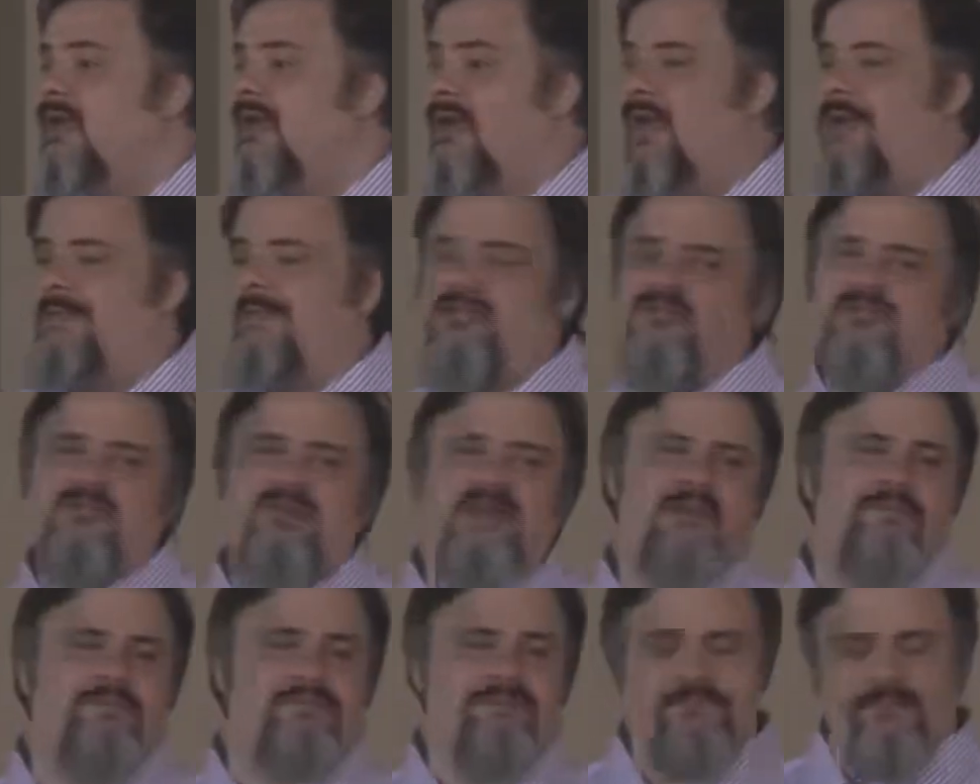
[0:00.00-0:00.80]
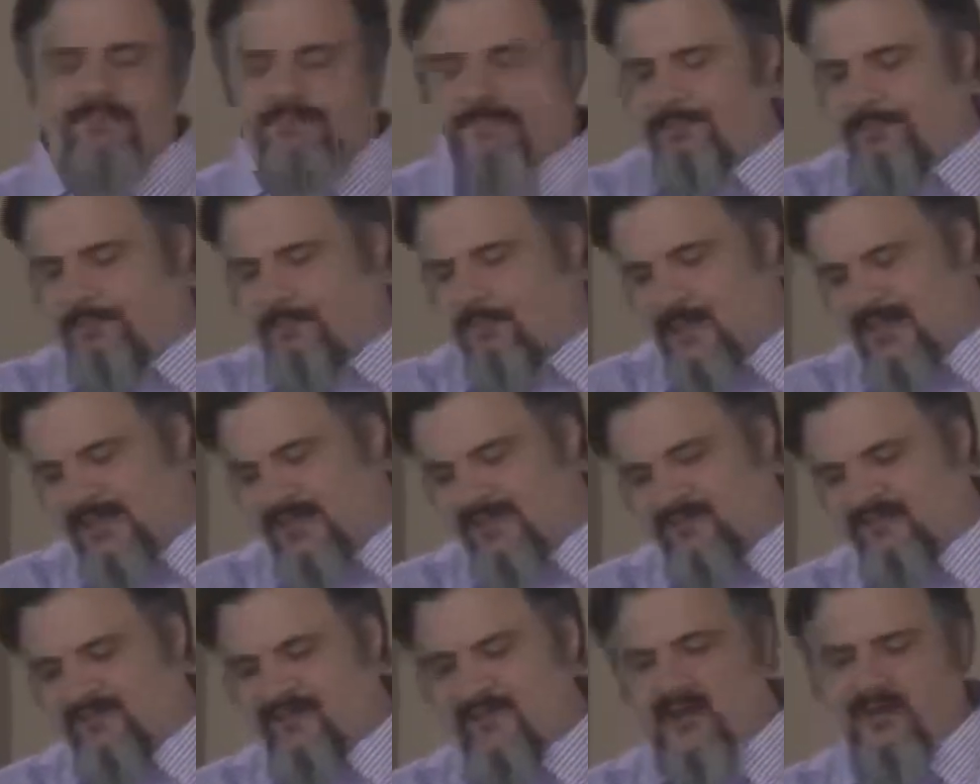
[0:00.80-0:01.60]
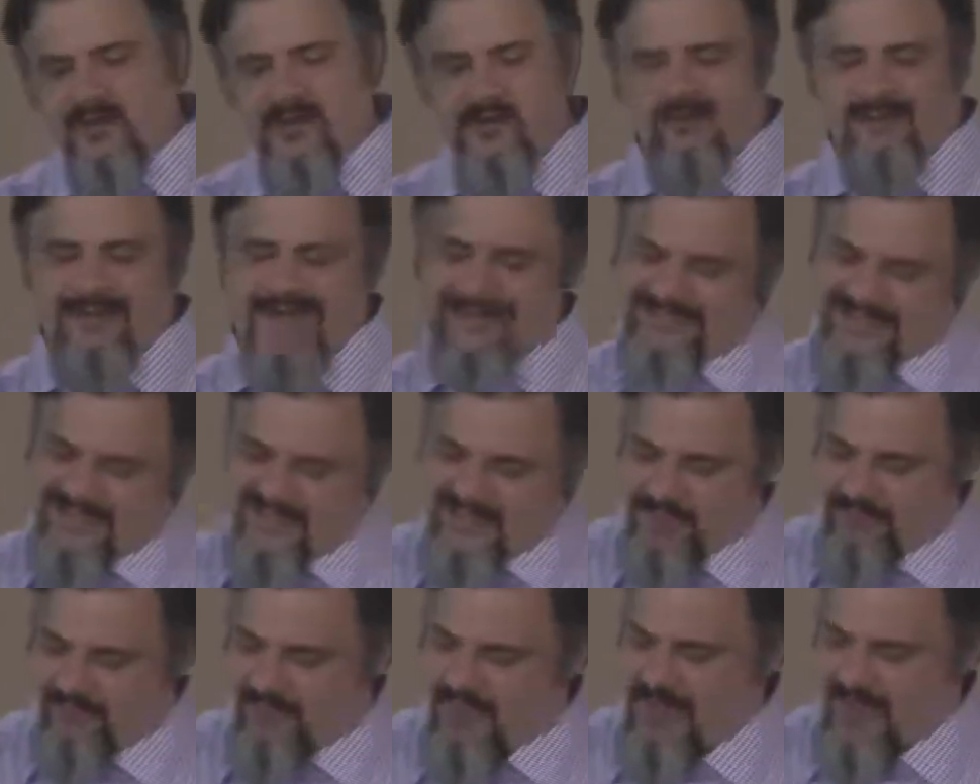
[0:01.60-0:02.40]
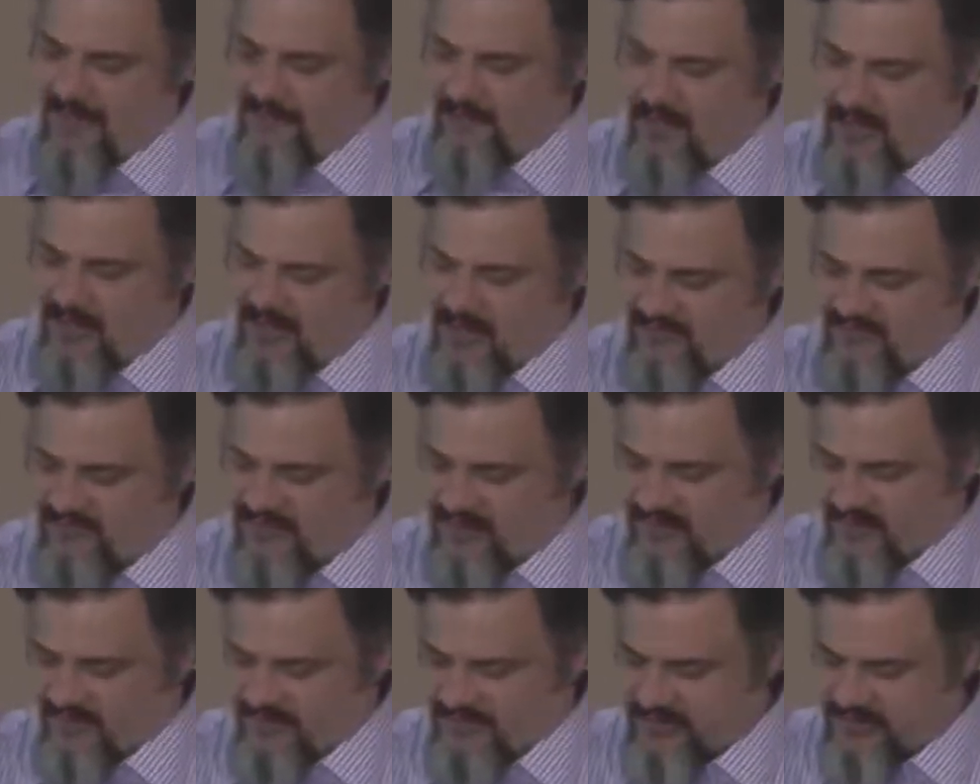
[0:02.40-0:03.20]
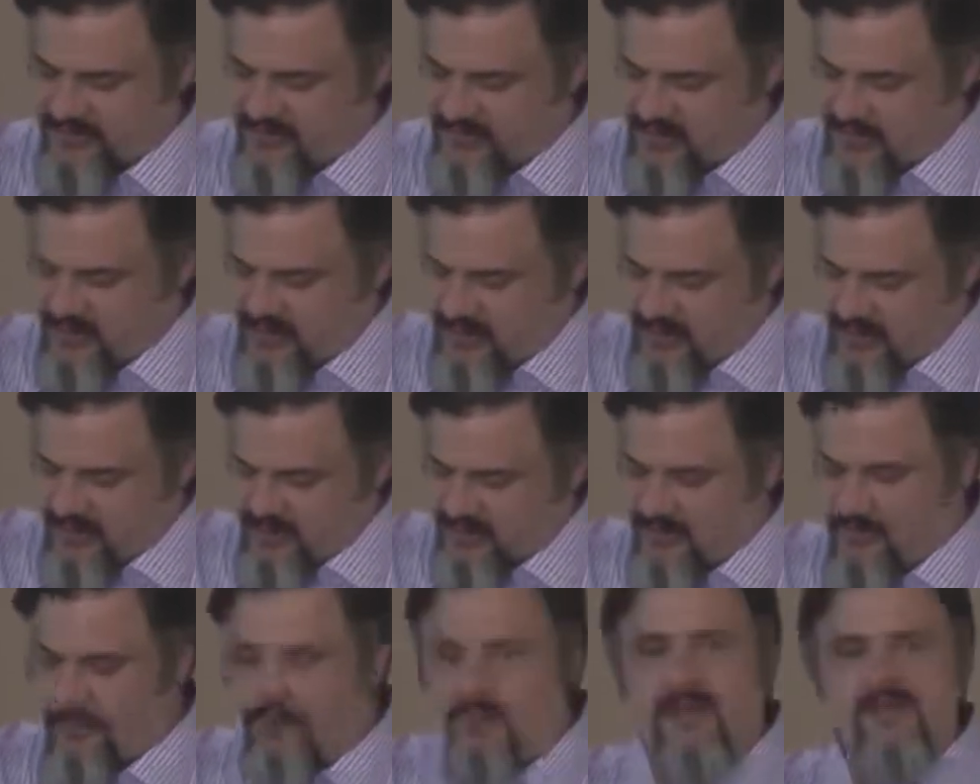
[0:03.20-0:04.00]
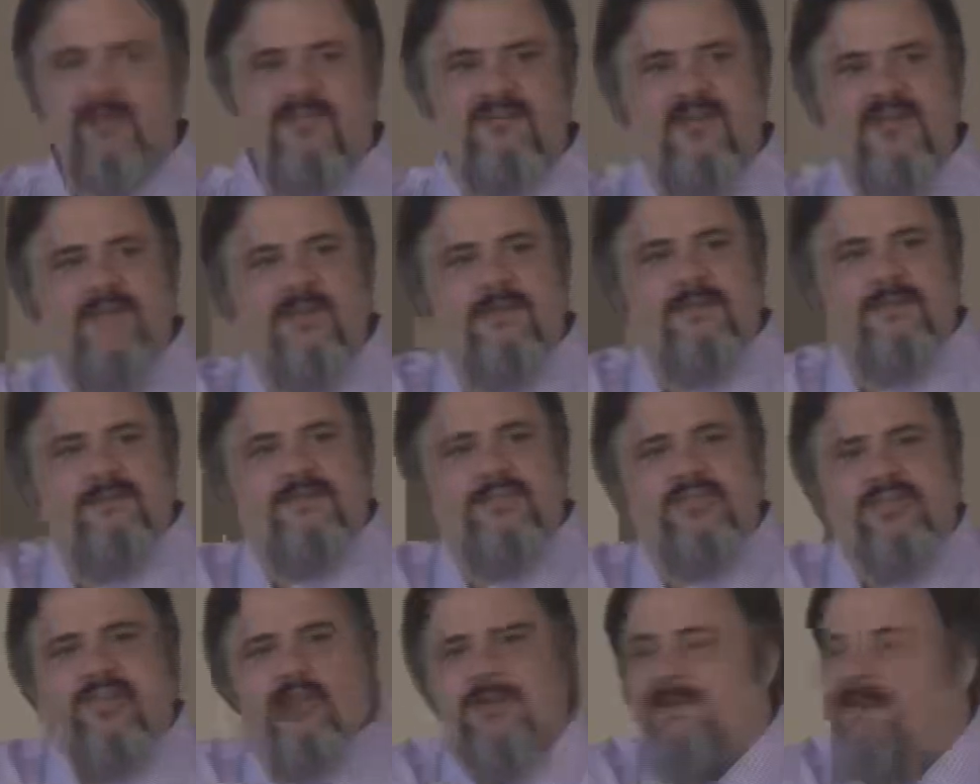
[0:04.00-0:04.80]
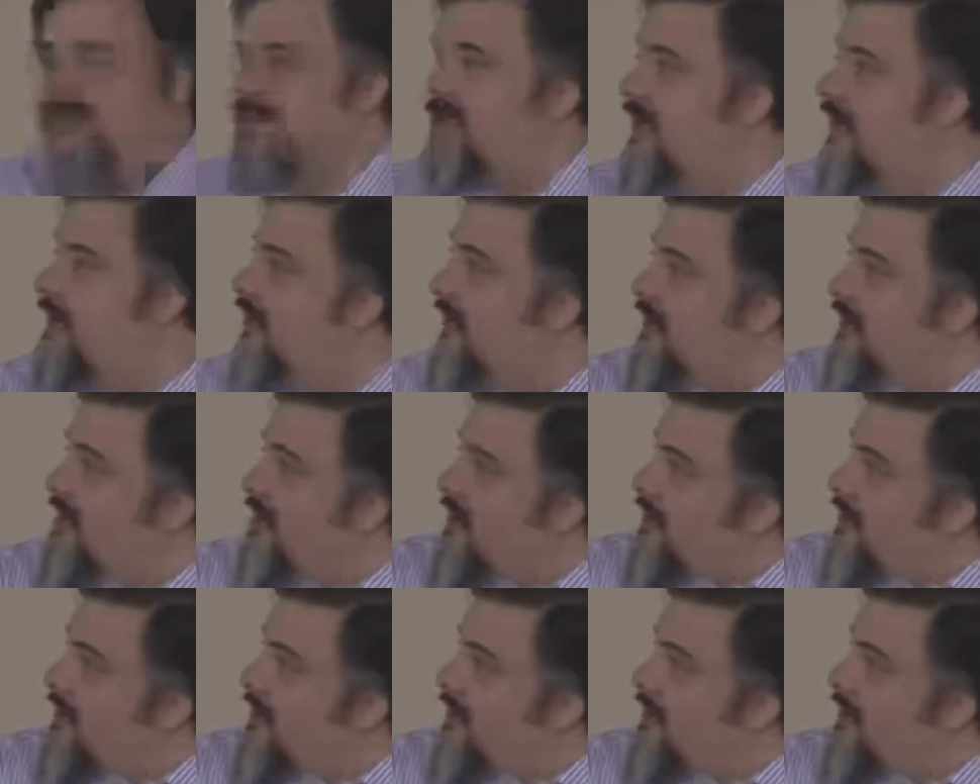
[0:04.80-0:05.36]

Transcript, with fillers: I'm not trying to point the finger. Yes, I, am. I am pointing the finger, so, so I'm pointing the finger. Sorry about that.